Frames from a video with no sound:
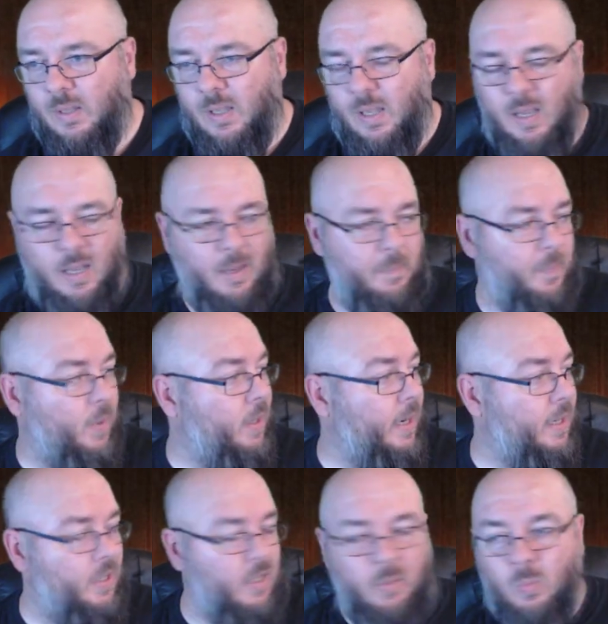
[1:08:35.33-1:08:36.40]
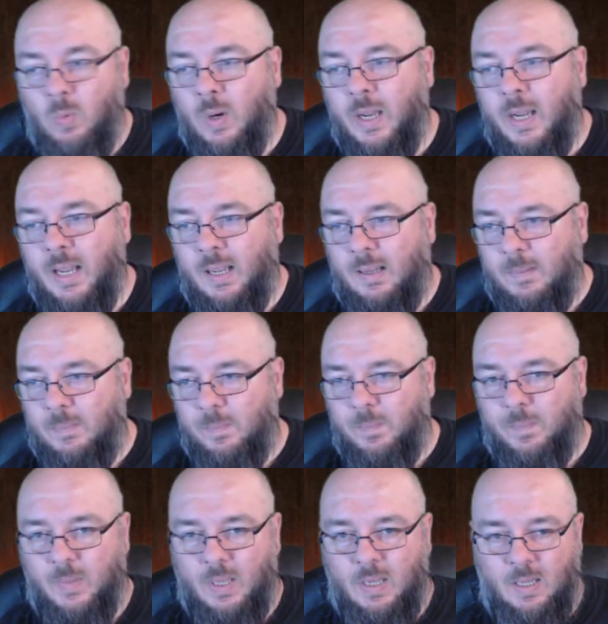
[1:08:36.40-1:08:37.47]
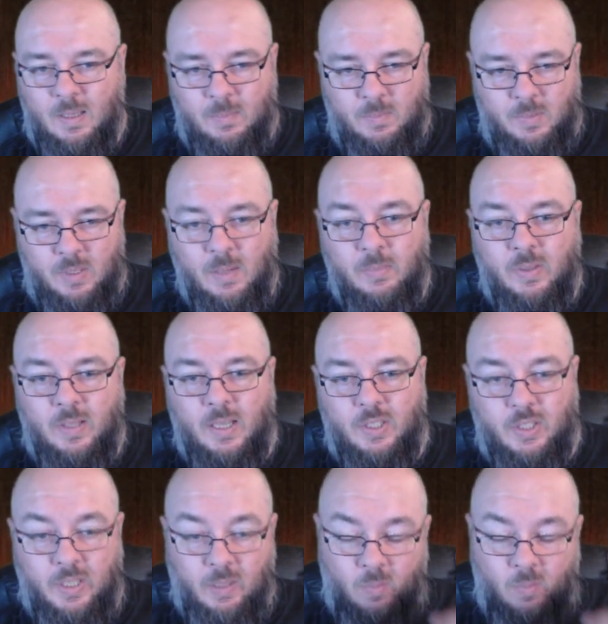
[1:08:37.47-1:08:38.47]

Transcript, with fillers: Um, I actually wear um, something that she